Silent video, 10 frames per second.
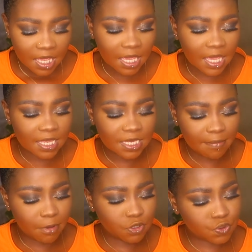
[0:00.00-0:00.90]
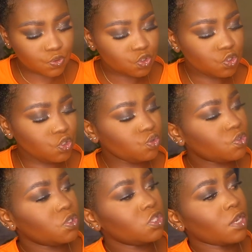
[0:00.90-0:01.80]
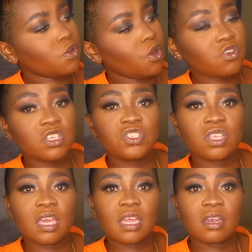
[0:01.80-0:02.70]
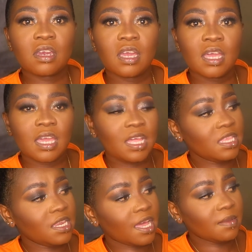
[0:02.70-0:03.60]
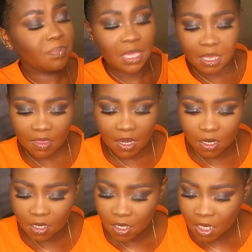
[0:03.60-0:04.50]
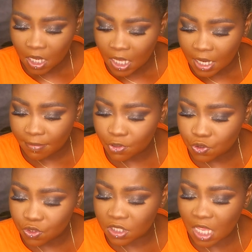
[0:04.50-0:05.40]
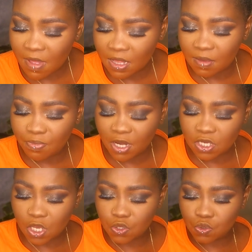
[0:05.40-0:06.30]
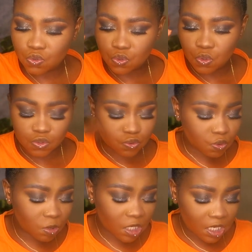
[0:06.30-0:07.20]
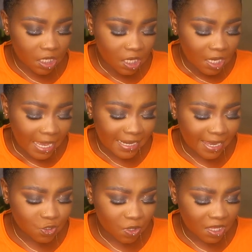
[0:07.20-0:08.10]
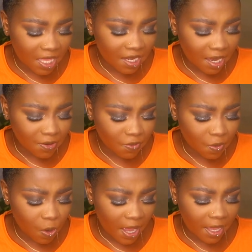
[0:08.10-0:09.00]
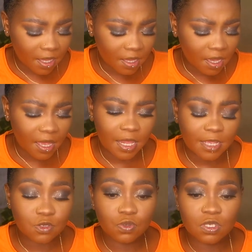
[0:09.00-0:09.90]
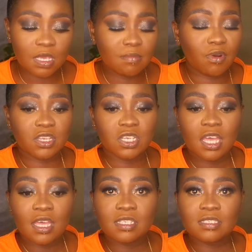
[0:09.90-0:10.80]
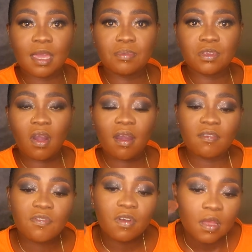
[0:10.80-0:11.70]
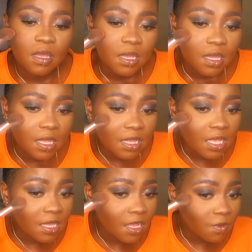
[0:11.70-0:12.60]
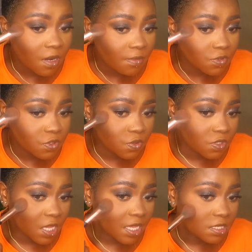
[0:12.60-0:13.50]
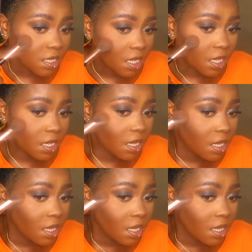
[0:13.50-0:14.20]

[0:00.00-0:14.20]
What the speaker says: and I'm going to use that orange there and then that pink there. I'm going to use the same angle brush that I used to contour. I like doing that. I don't know why. I like to use the same brush. Tap it off. And then that's what I'm going to use as a